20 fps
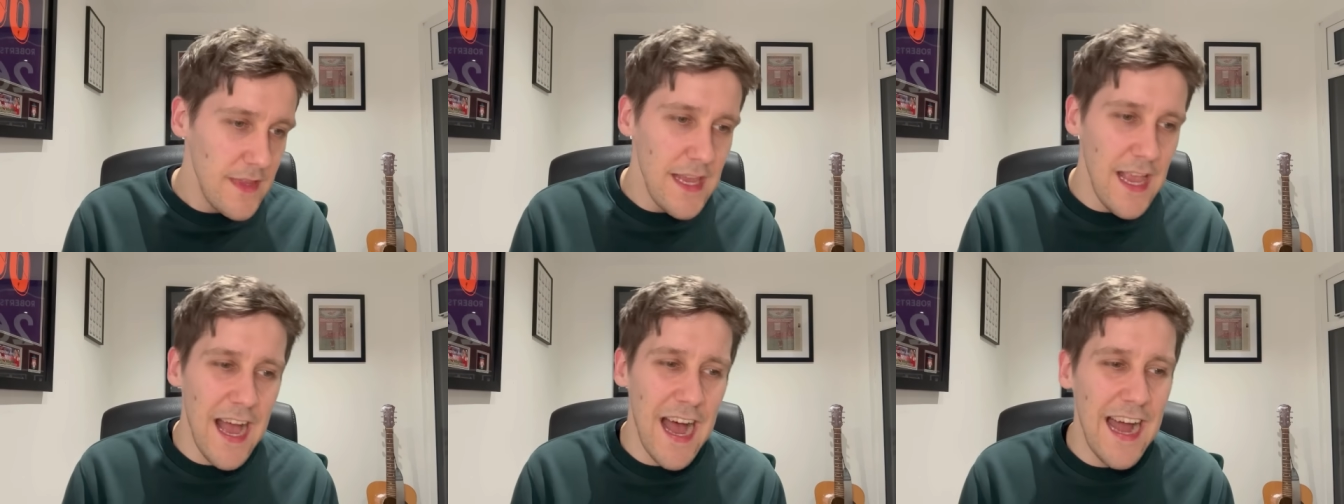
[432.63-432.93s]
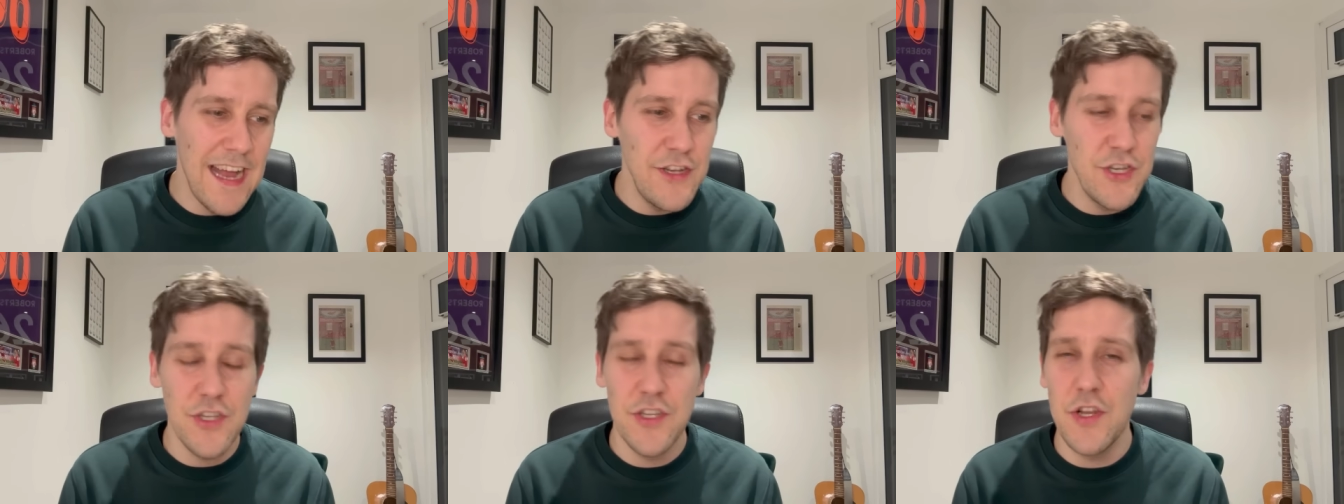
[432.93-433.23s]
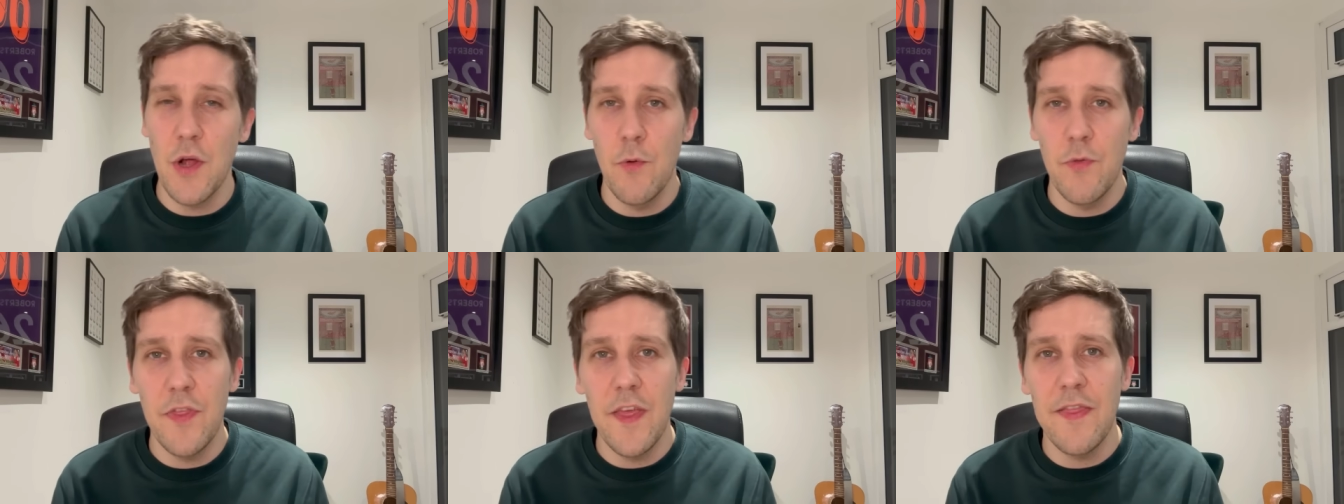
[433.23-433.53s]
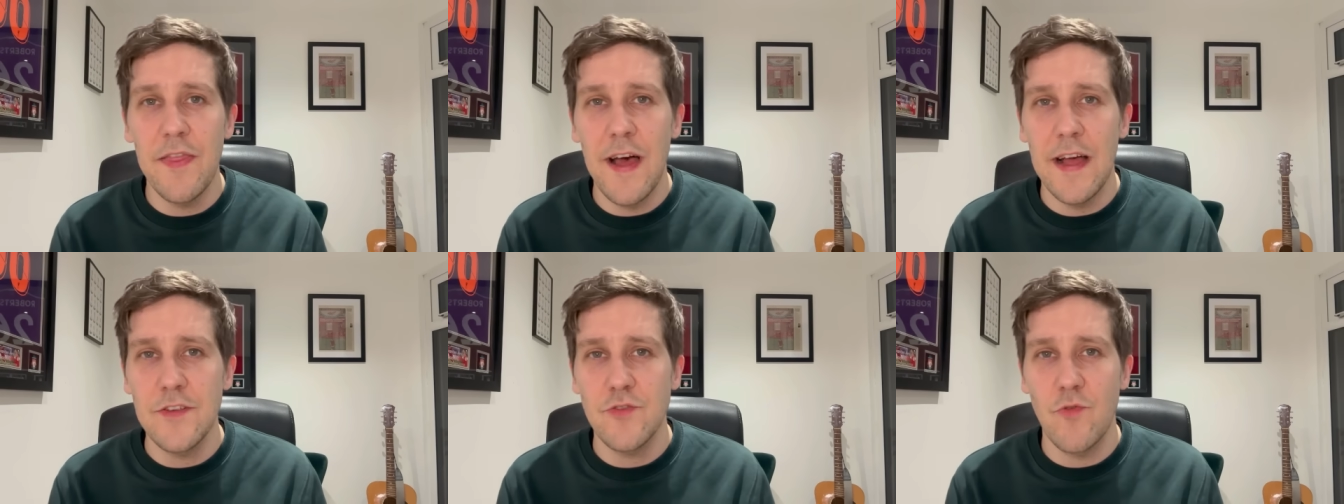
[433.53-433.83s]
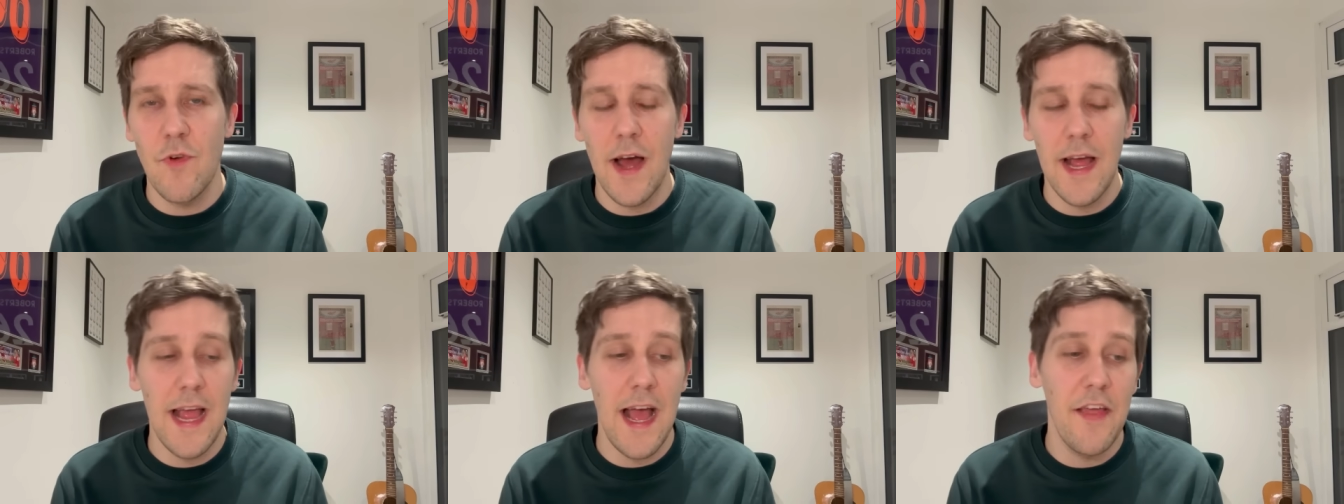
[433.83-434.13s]
I just don't think that's
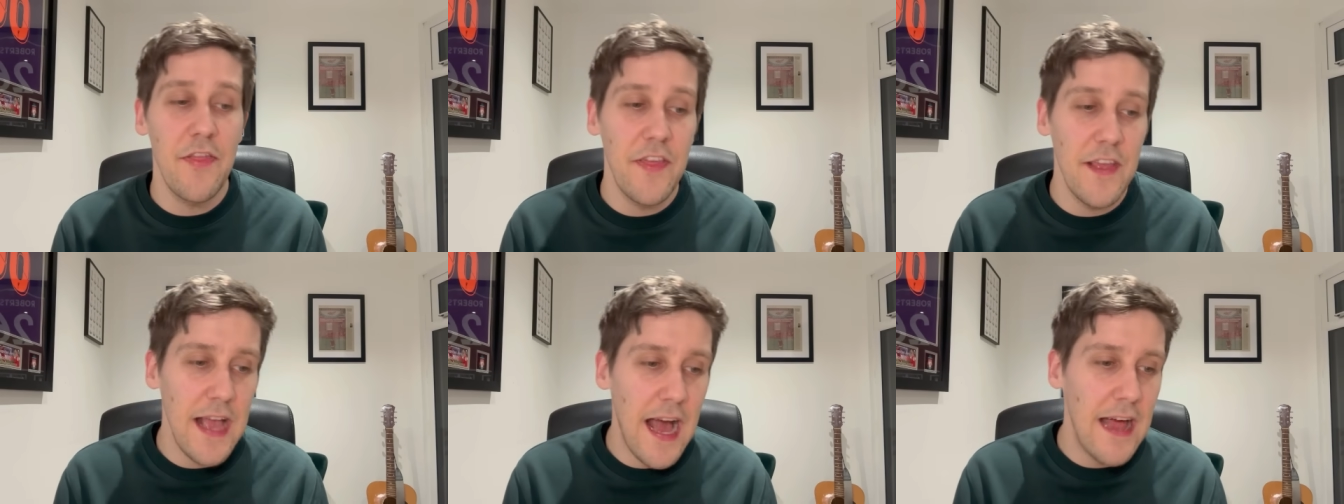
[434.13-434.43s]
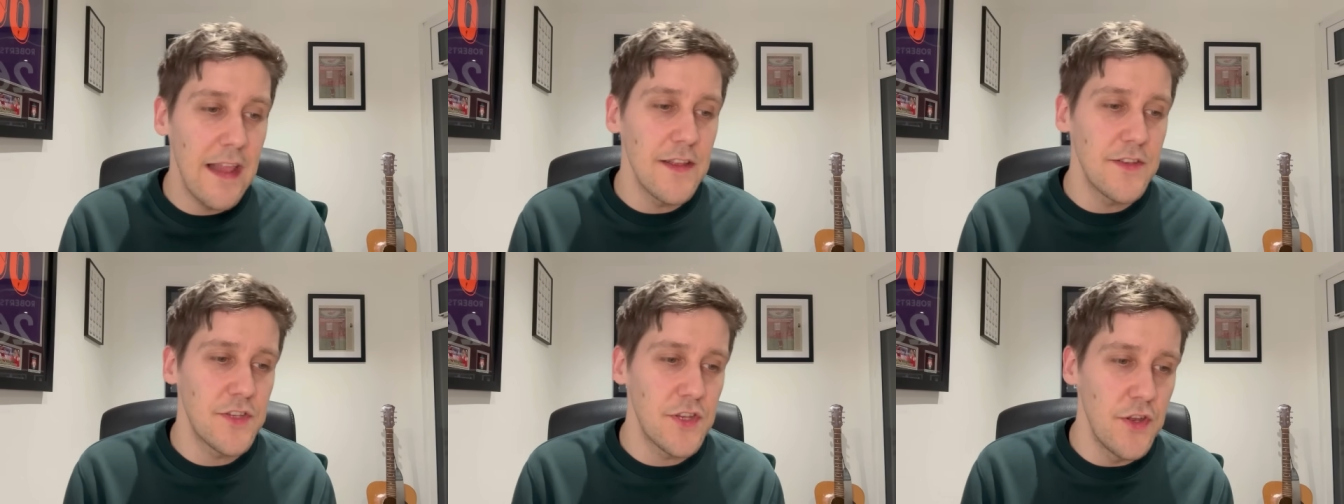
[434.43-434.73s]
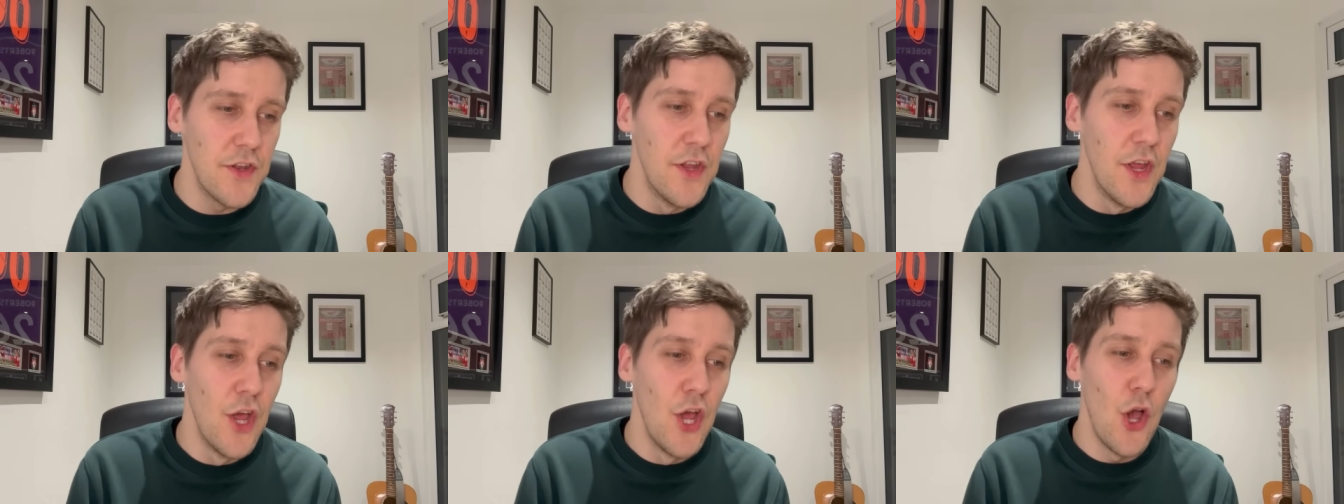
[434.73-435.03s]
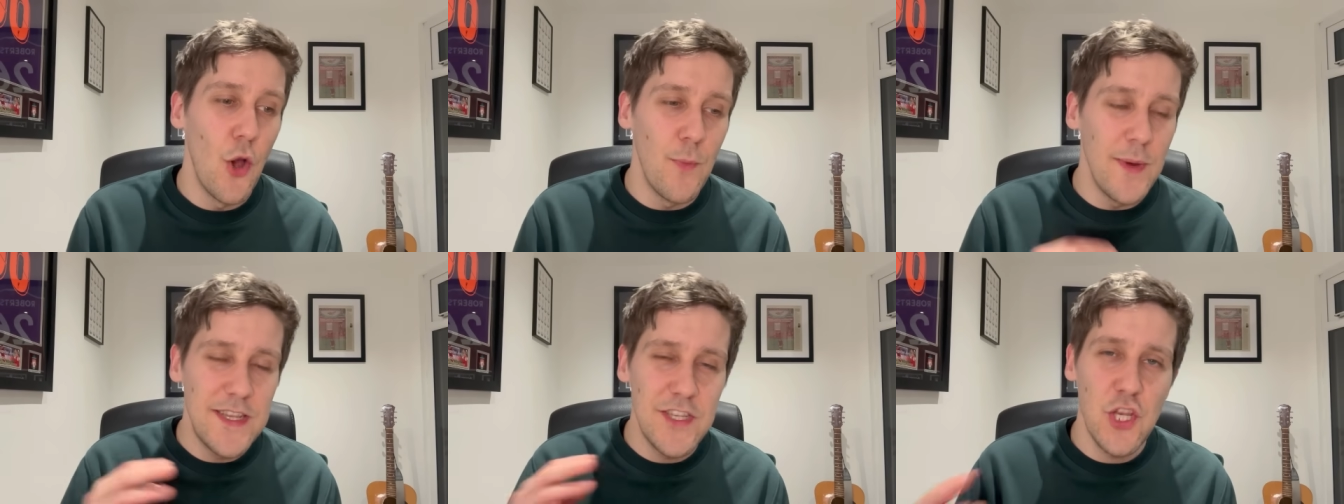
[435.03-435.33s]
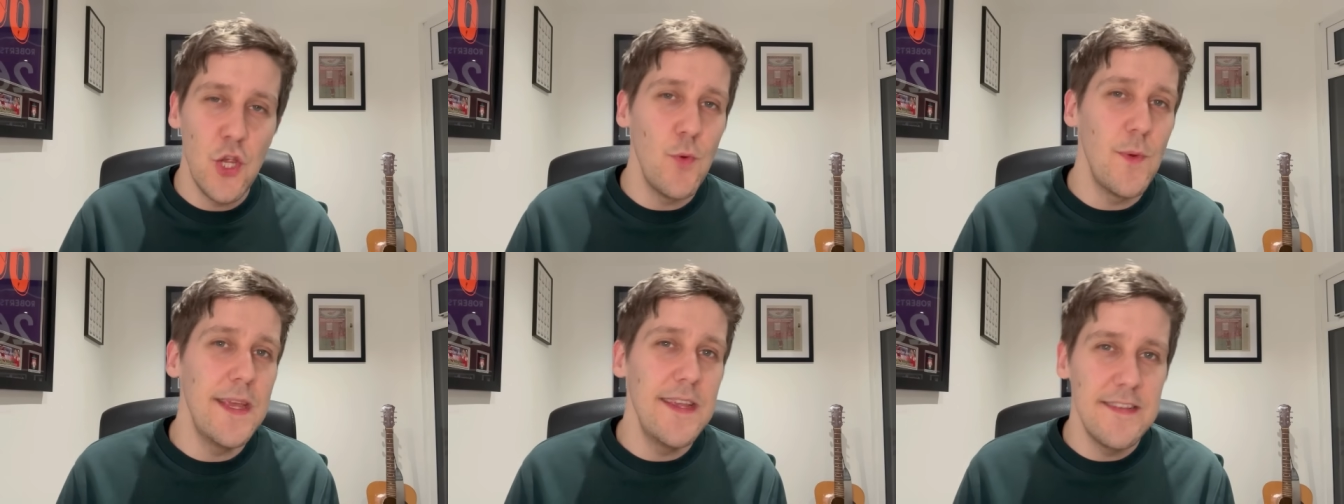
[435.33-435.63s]
right. I think Alisson, and we
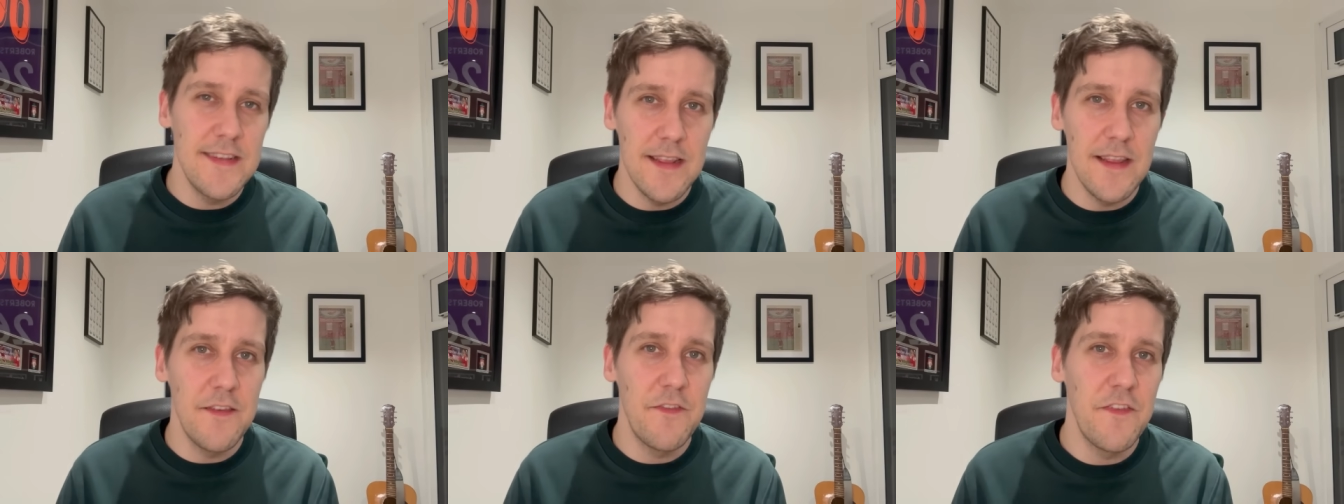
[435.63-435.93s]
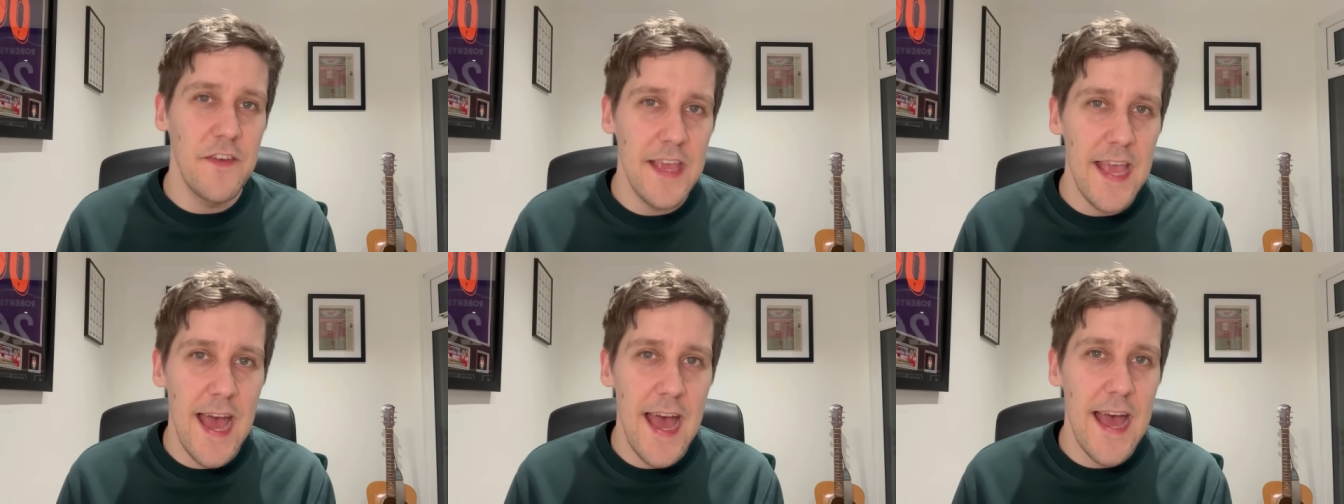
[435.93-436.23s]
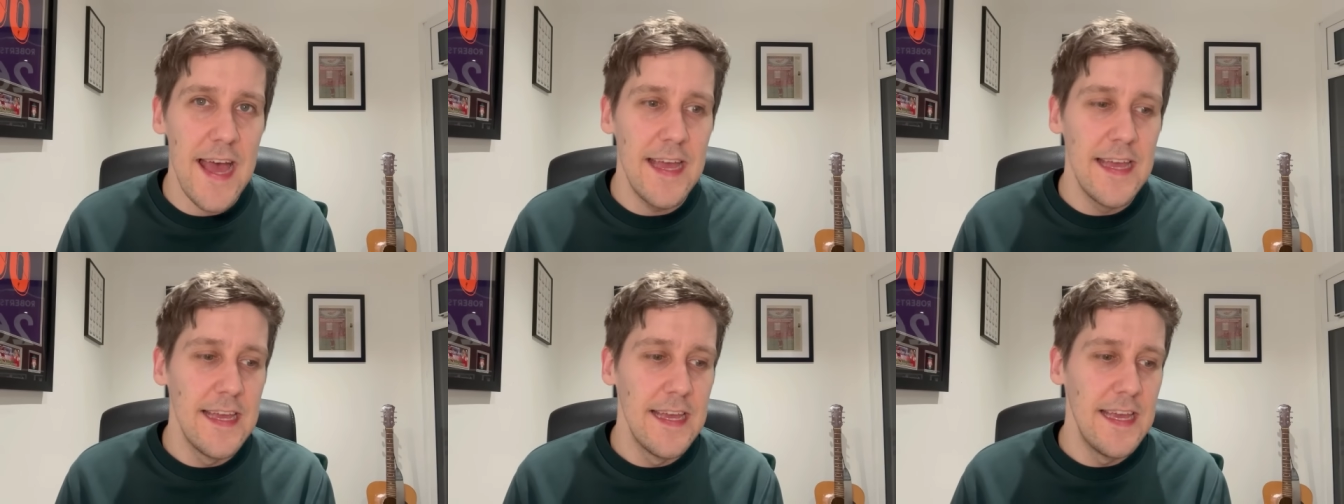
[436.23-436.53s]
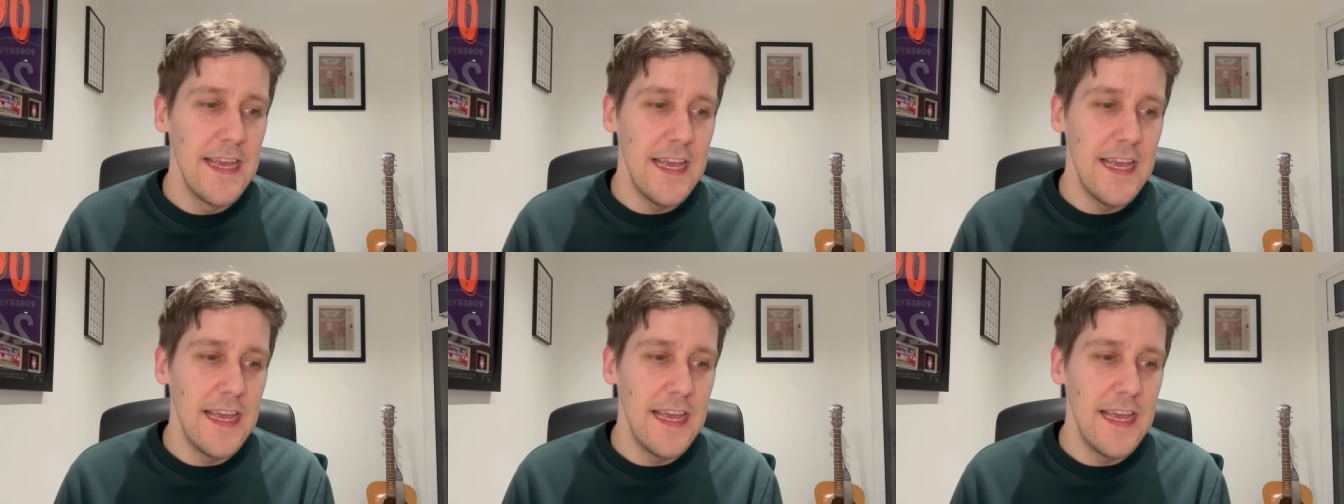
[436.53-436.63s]
too easily forget,